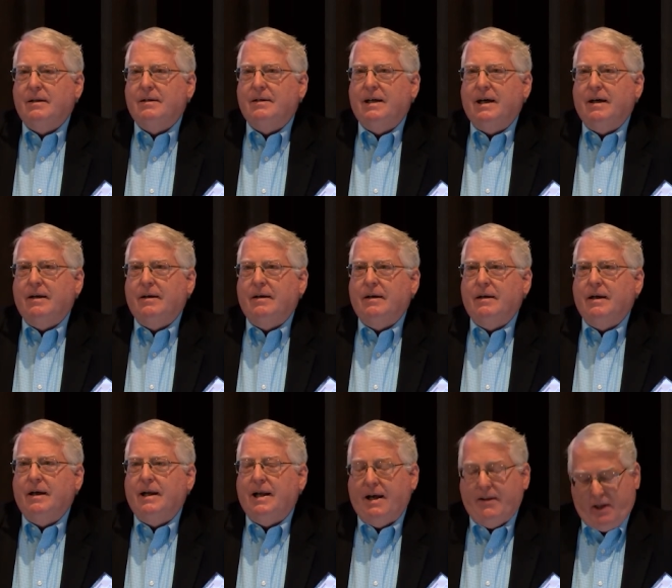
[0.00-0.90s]
that,
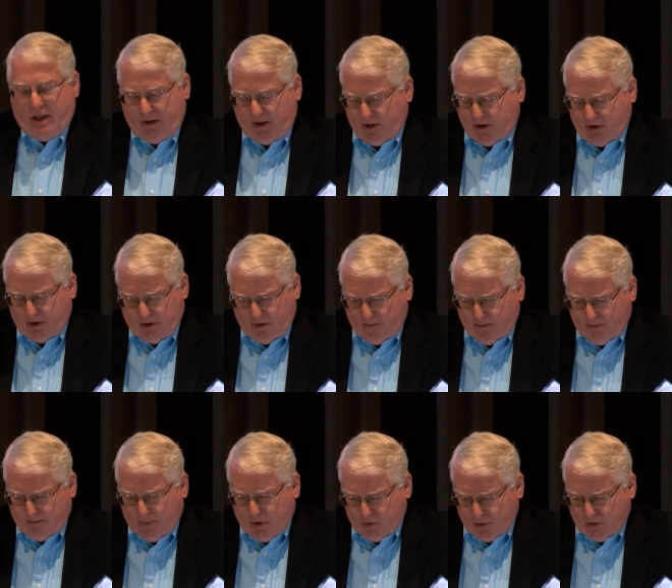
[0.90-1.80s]
and I think this
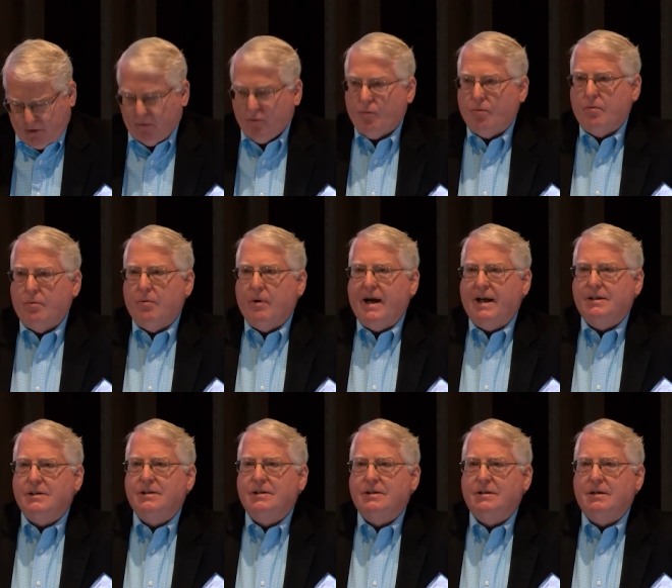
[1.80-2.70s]
most
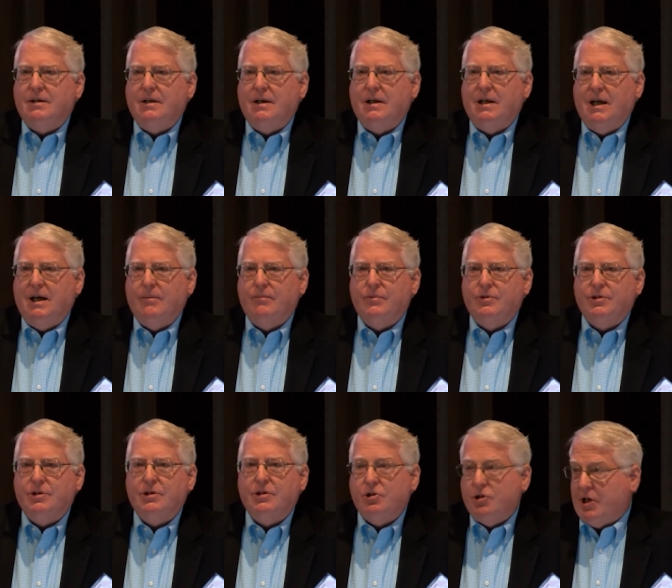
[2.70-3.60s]
Rice
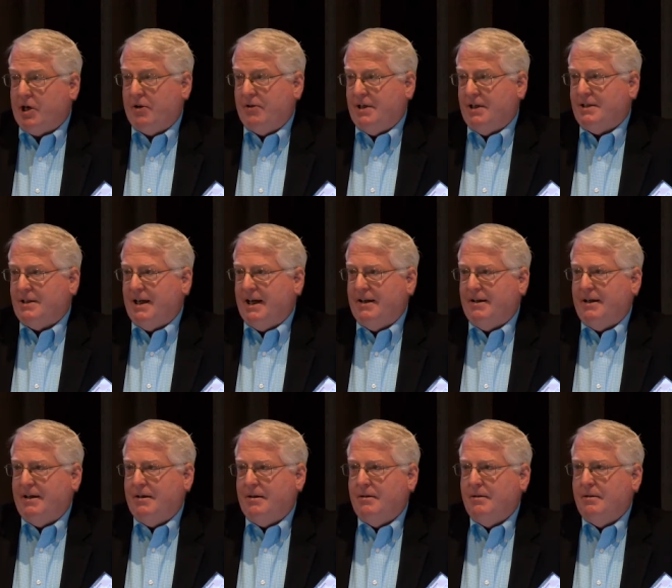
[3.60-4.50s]
alums share this
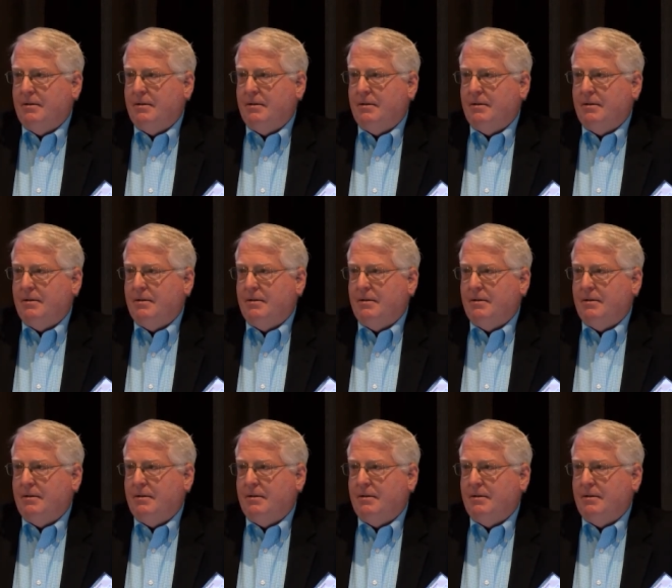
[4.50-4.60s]
idea,